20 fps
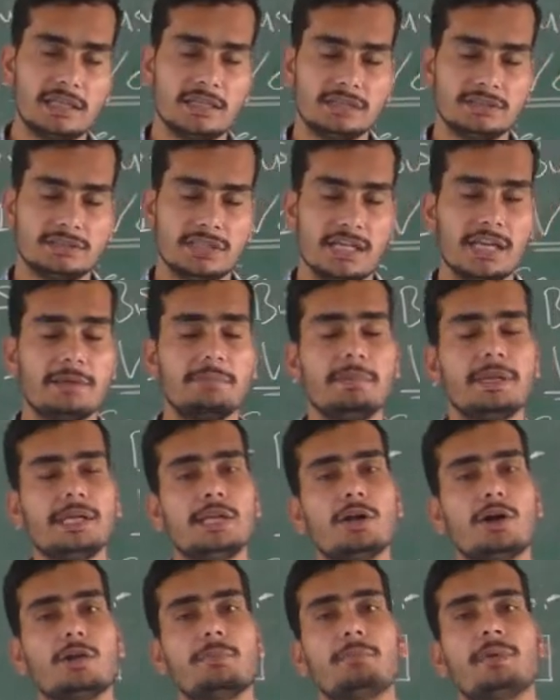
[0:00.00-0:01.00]

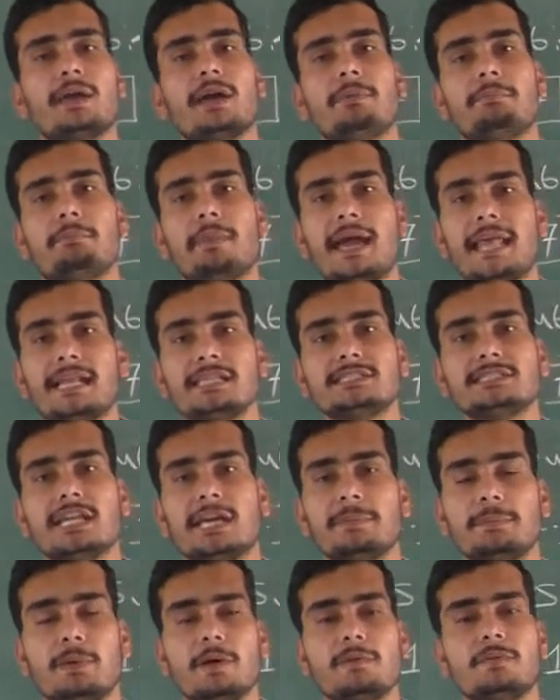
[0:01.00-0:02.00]
ceremony or marriage
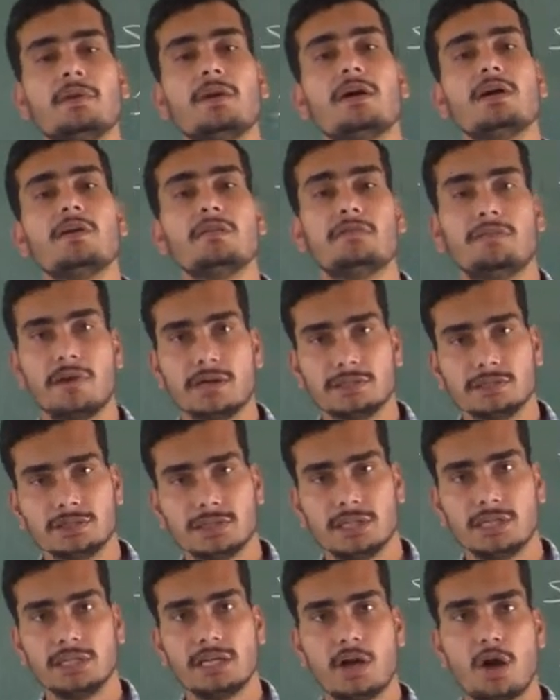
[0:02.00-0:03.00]
type of
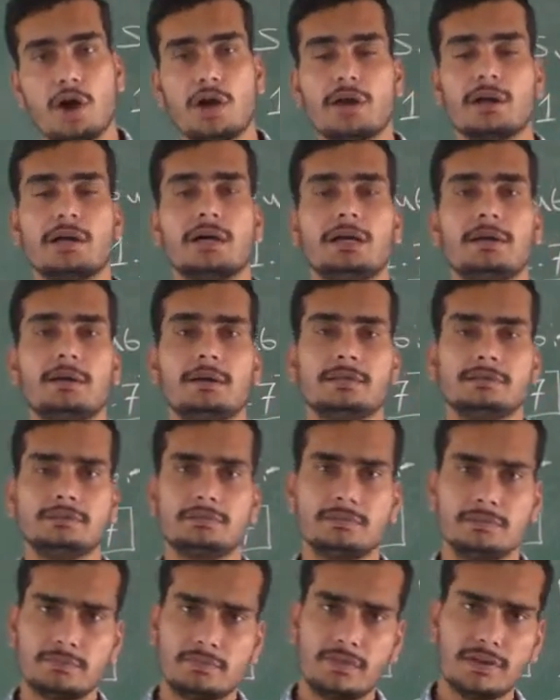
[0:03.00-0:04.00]
function or
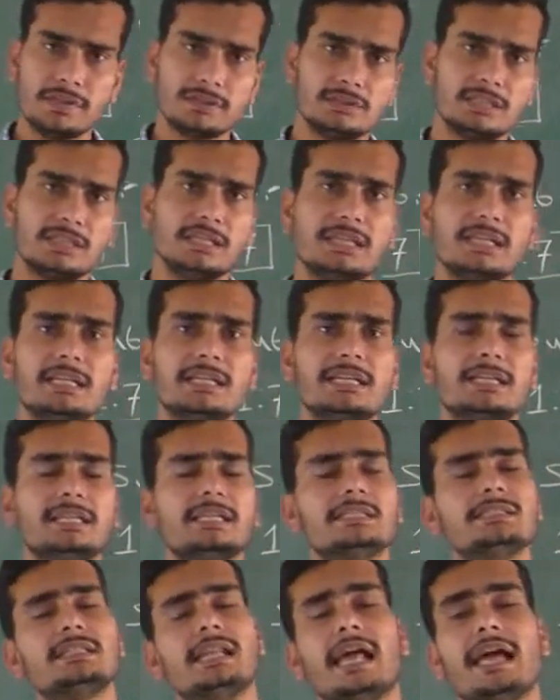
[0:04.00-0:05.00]
function in
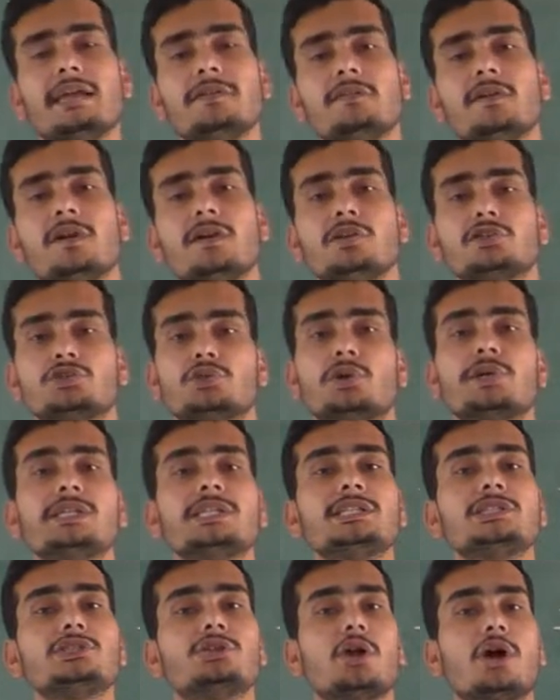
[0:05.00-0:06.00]
his life, so
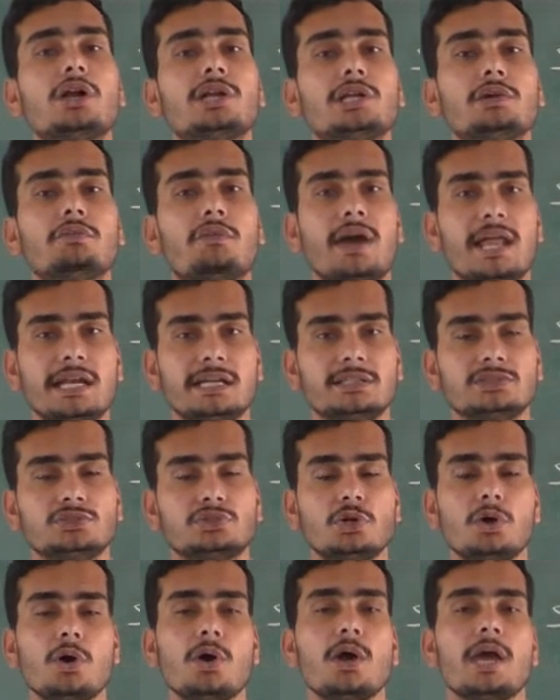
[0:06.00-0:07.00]
it is not a valid.
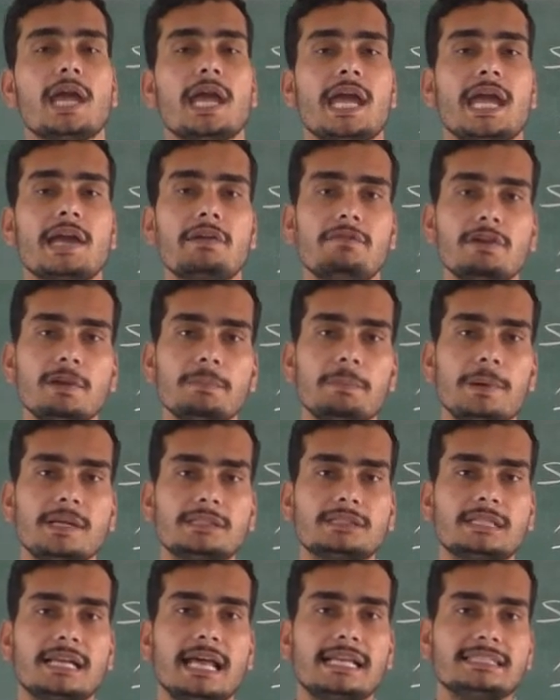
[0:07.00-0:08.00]
So every
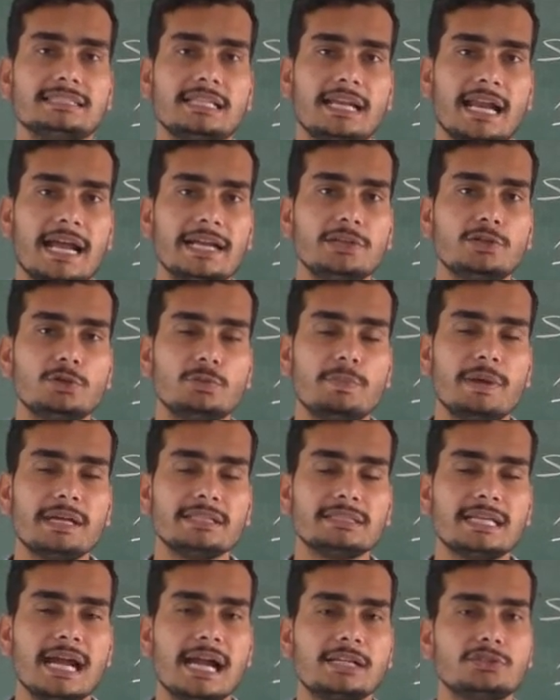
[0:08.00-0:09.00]
person has a right to
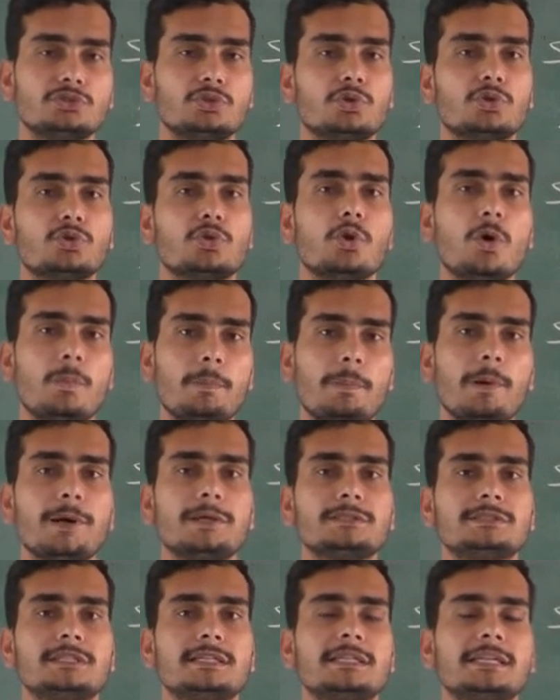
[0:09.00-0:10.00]
make that. So no
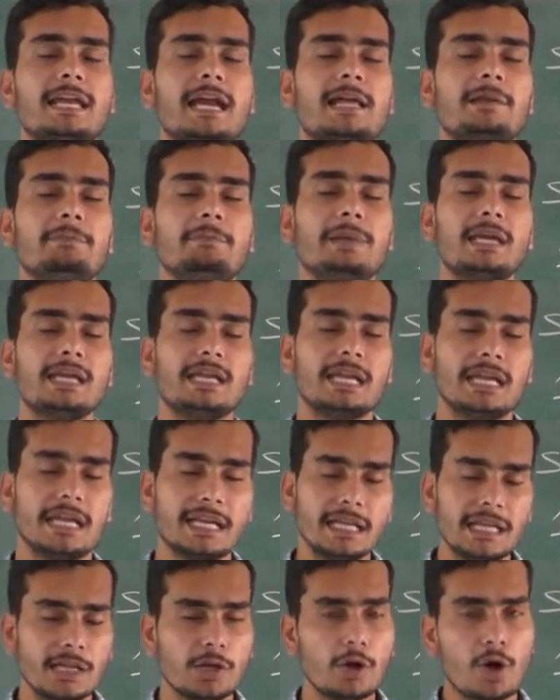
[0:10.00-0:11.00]
person can make
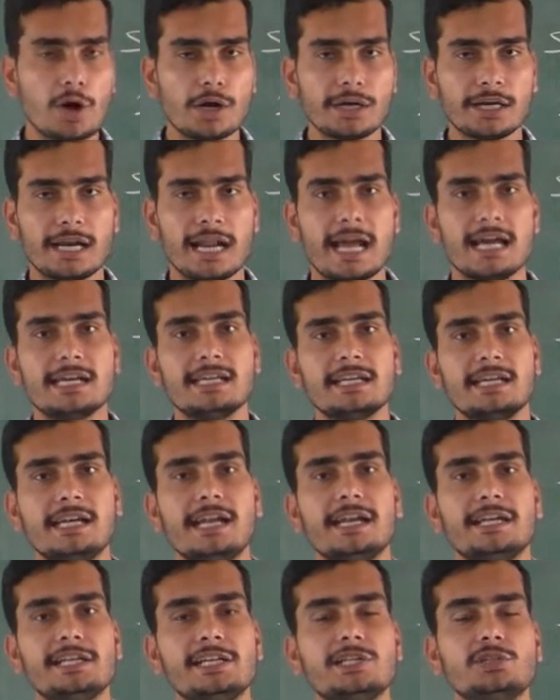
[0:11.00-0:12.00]
any contract
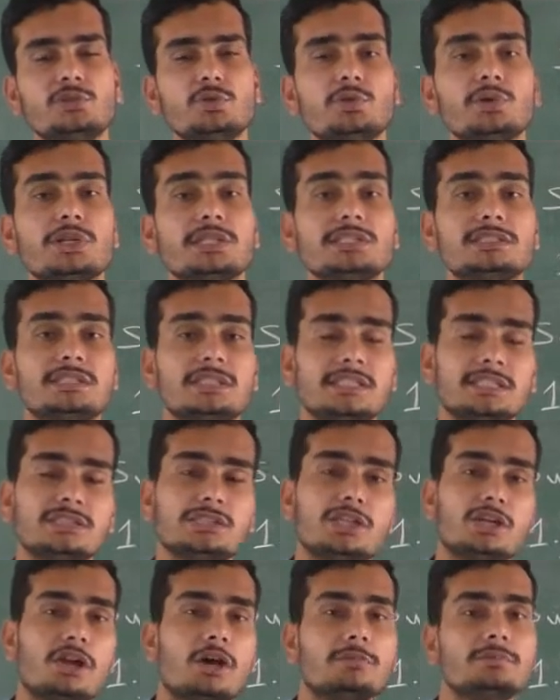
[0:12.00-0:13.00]
related to
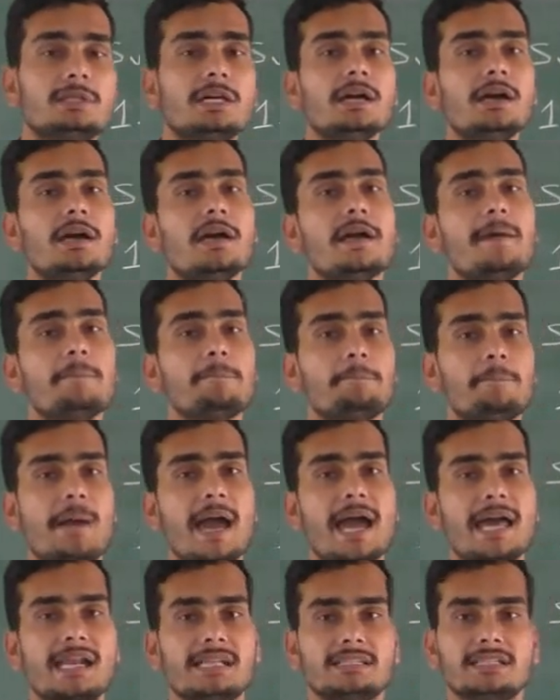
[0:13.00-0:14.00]
restriction of the
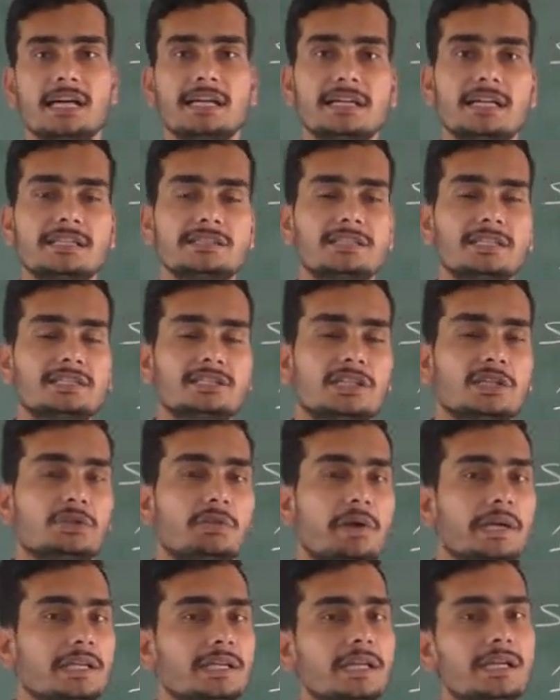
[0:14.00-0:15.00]
marriage under section
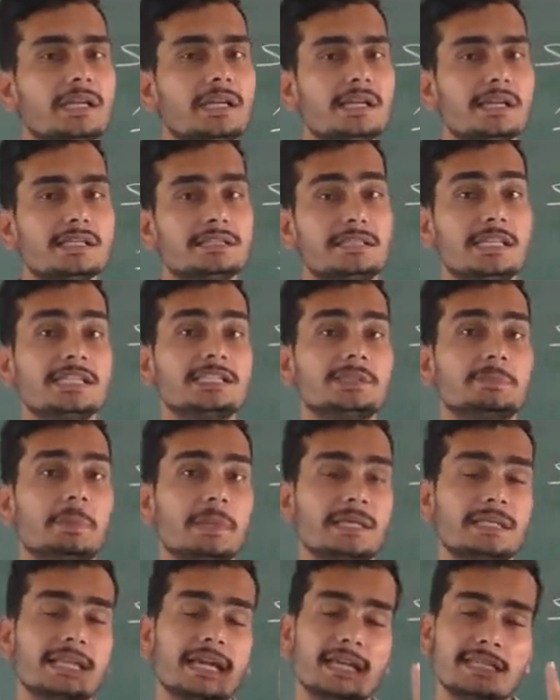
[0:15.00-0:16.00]
26.
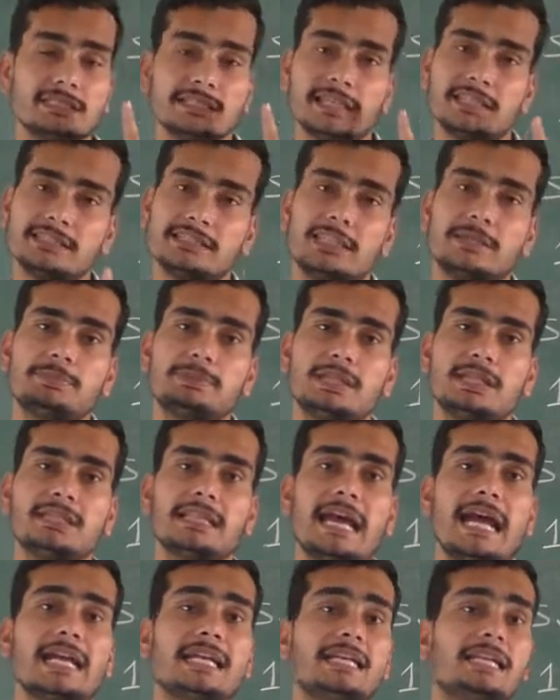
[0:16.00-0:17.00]
But there is an exception
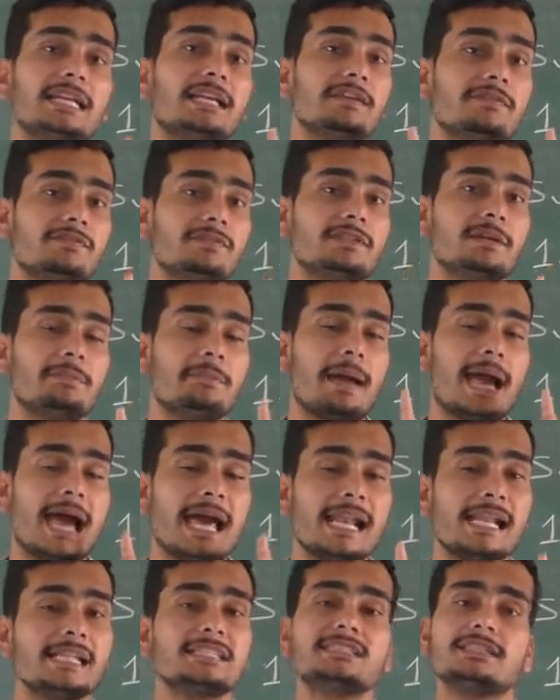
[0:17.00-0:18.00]
that if the
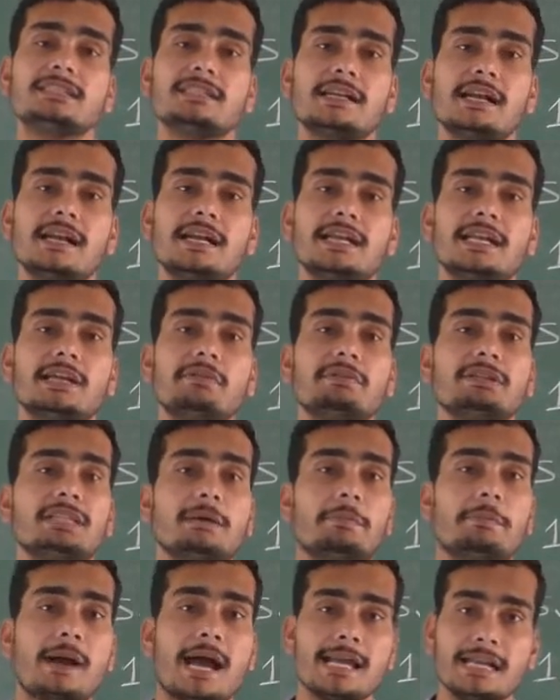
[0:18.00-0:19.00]
marriage is relating with
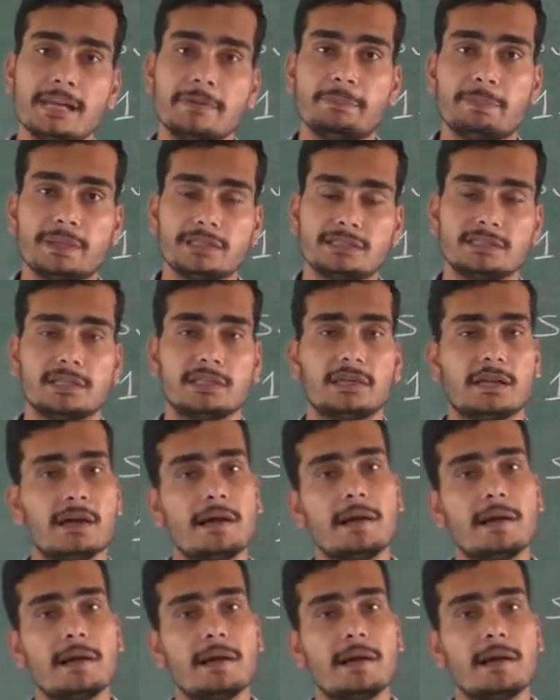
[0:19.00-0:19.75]
a minor person